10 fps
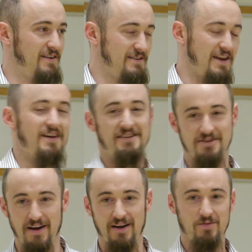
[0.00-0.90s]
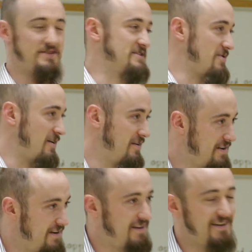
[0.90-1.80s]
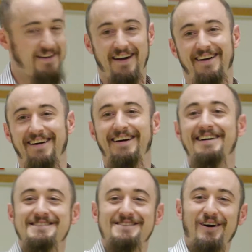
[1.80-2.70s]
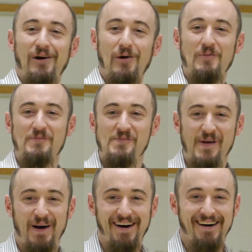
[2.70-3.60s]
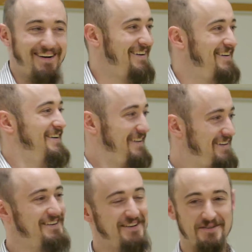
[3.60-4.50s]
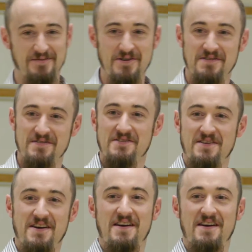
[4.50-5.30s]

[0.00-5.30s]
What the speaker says: Yeah, UI elements as well. Yeah. So, both of you. Yeah.